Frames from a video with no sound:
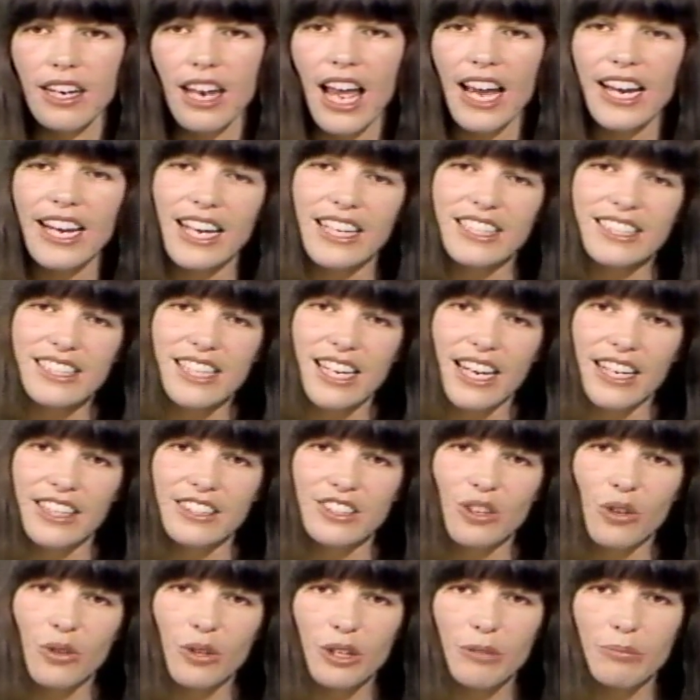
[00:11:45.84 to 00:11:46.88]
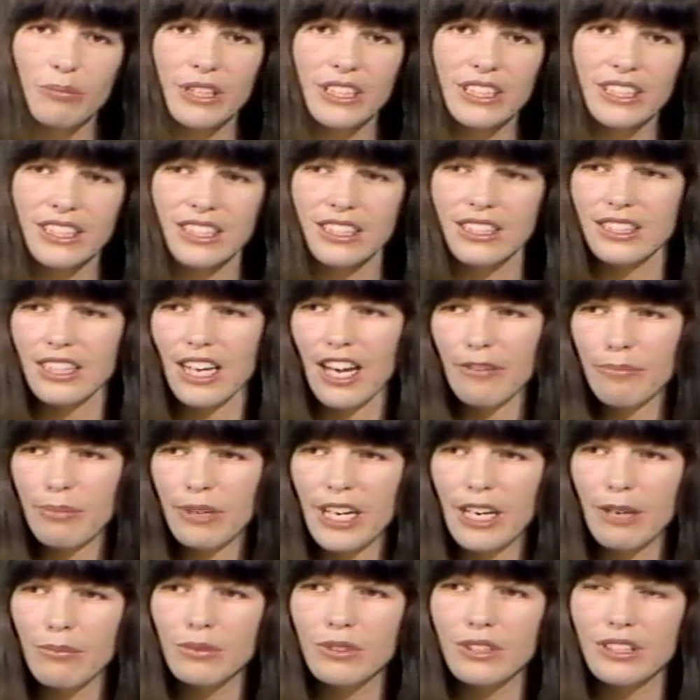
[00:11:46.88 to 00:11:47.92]
like I say, it's only been since I've
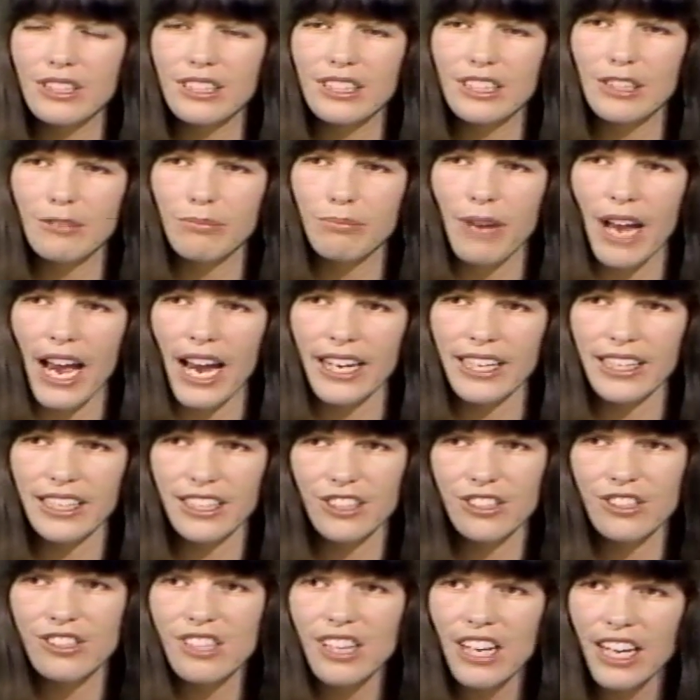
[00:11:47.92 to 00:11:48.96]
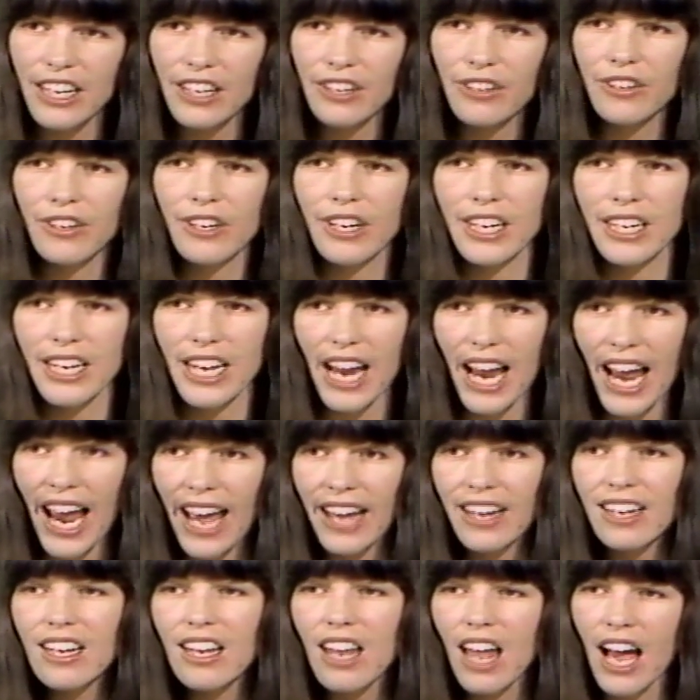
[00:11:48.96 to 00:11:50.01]
been able to sit back years later and
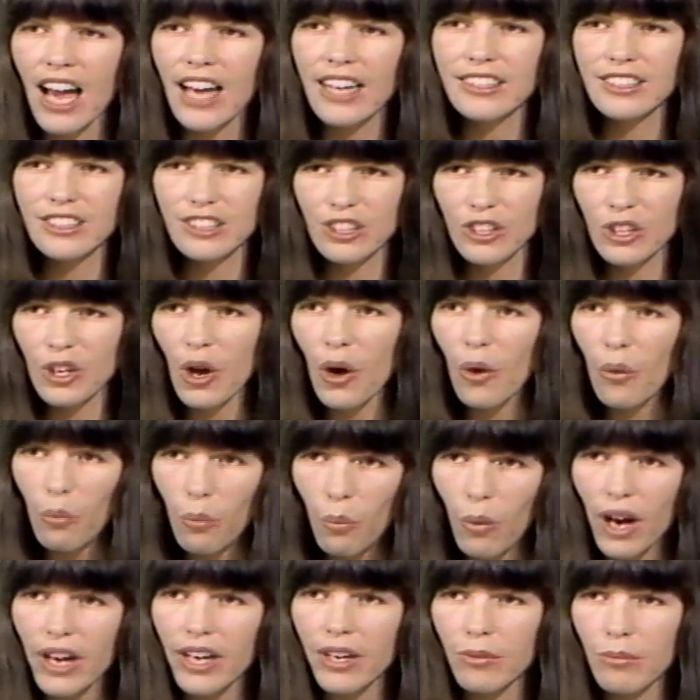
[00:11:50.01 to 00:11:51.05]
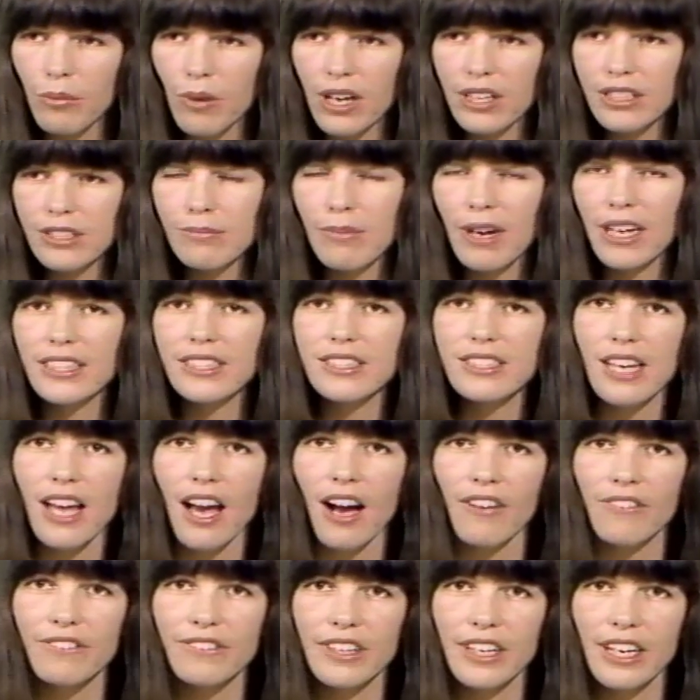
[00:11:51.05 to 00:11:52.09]
analyze, you know, what it was
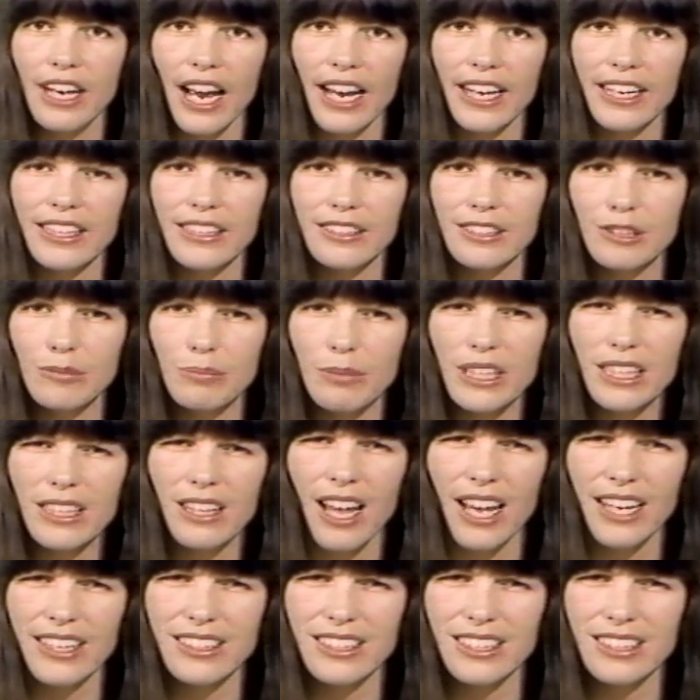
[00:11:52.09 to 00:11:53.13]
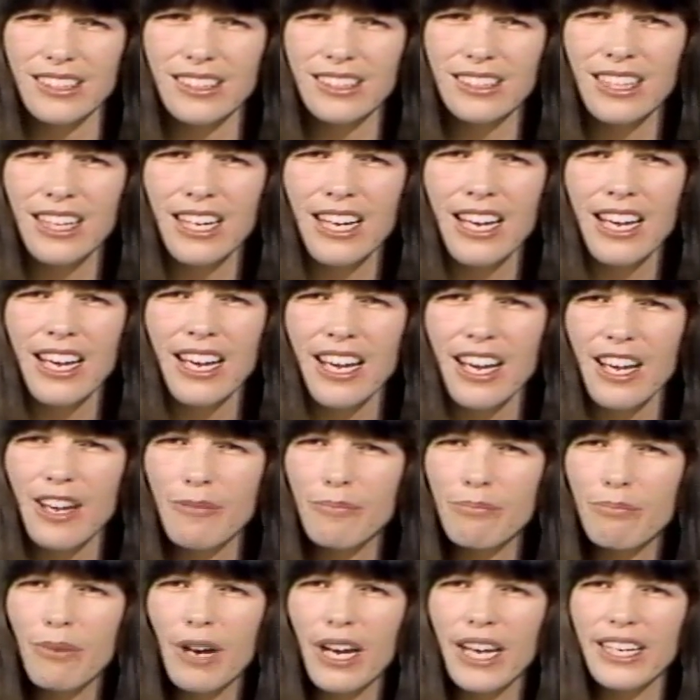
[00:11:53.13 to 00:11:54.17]
myself that I can speak like this.
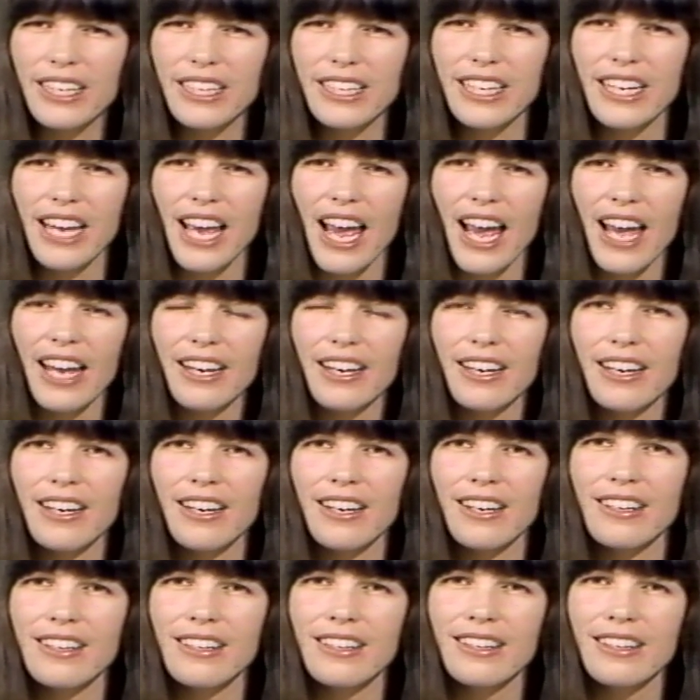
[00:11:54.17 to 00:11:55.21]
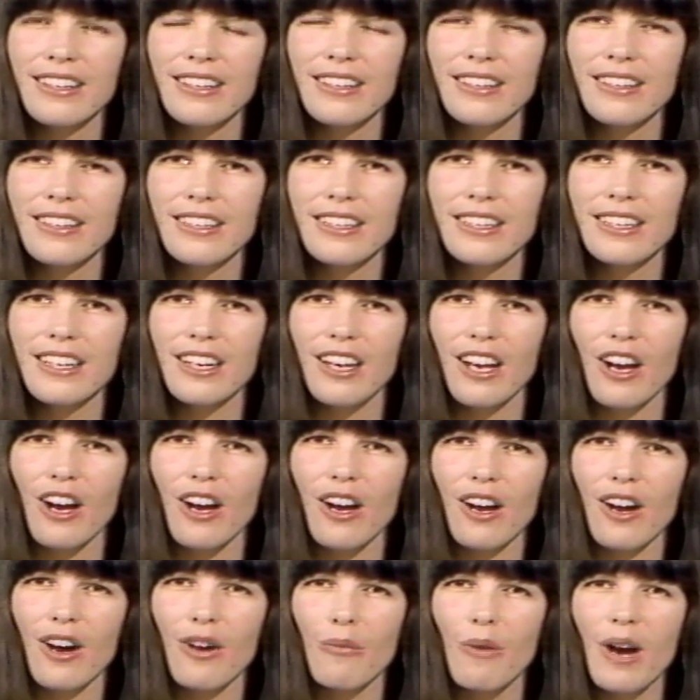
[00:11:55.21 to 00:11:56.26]
But he had a,
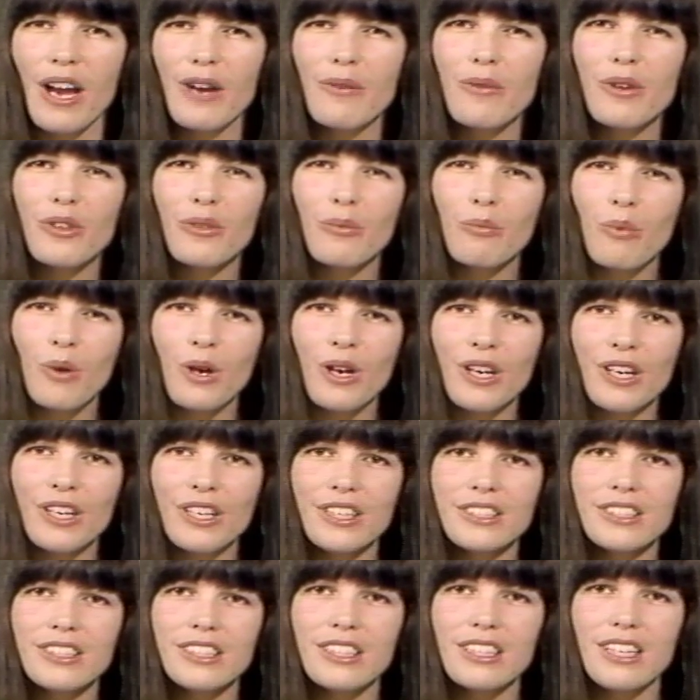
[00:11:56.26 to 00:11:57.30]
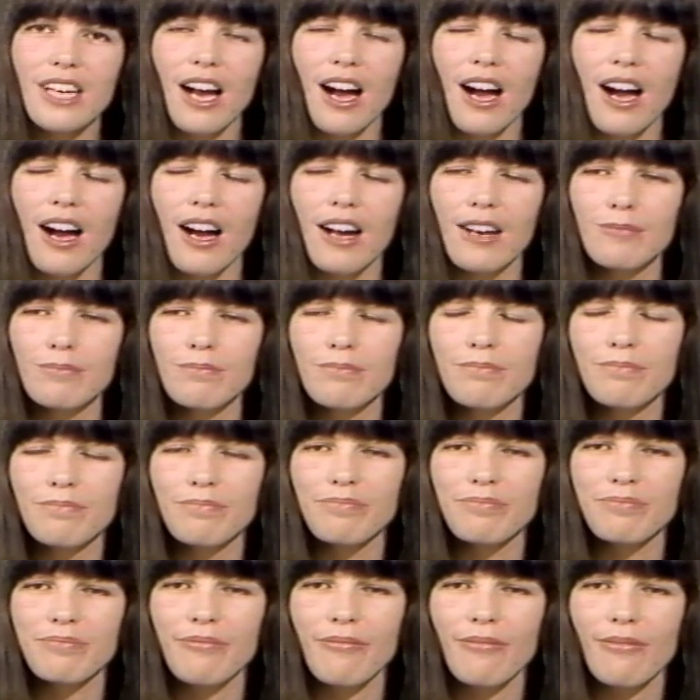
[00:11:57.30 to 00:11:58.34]
a way with words. Um,
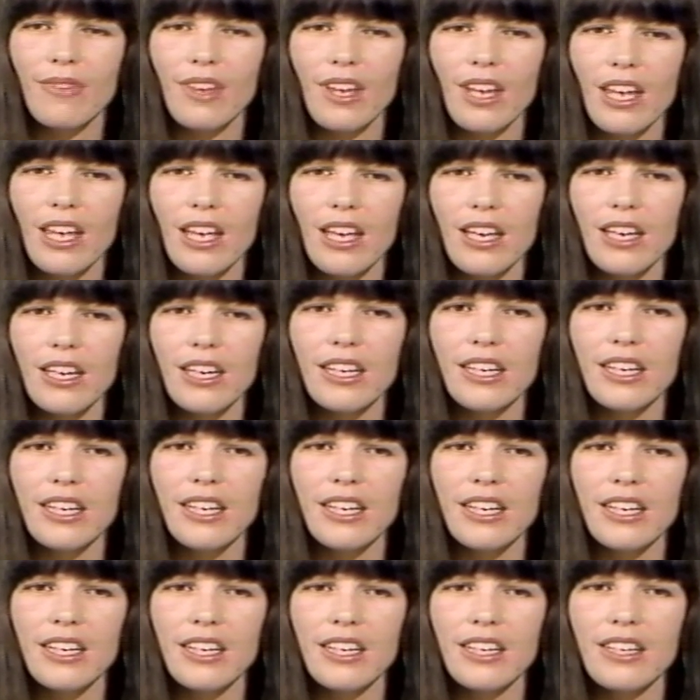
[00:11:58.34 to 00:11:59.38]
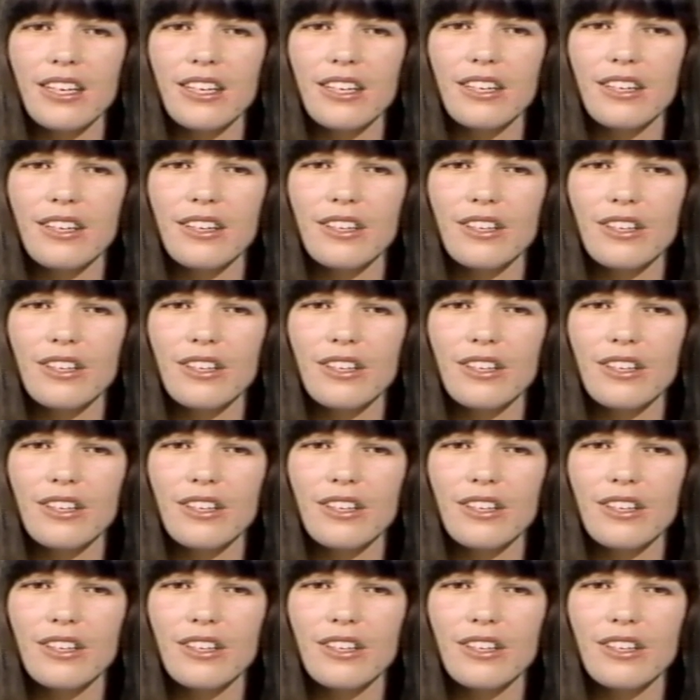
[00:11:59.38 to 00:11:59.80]
he